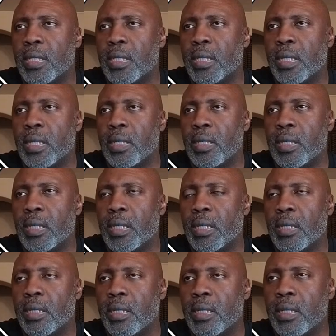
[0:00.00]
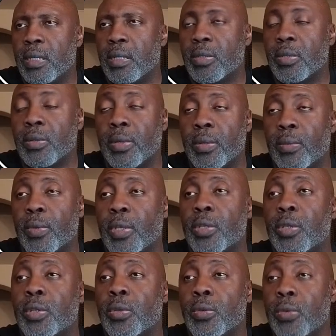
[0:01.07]
a, sorry, we
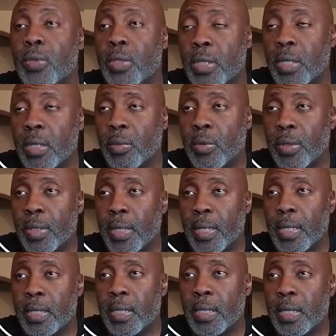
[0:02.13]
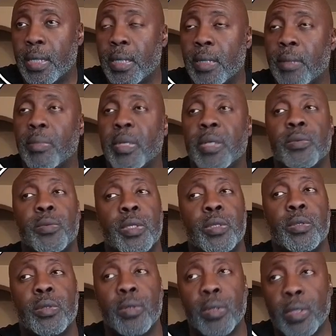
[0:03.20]
do see a port 80, but we
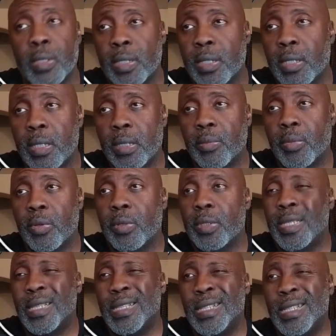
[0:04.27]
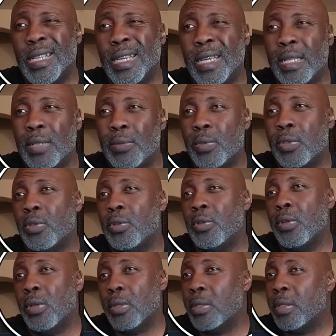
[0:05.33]
do not see a port 88. We do
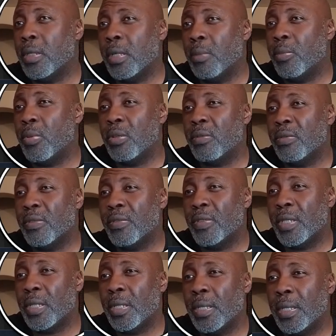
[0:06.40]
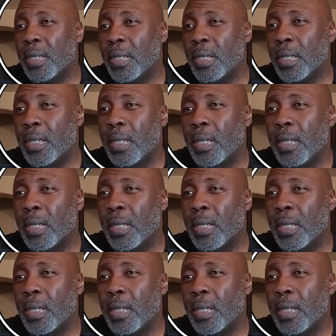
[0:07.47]
not see a port 53.